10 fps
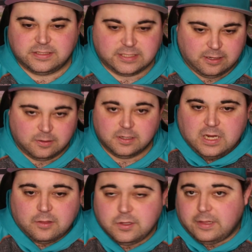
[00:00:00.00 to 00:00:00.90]
So
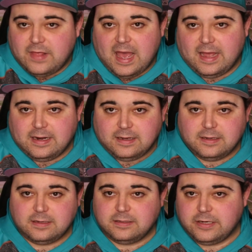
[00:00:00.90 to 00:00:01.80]
other than that,
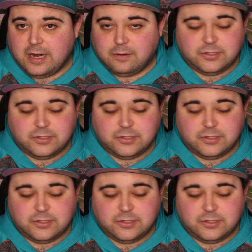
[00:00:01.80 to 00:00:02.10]
you know,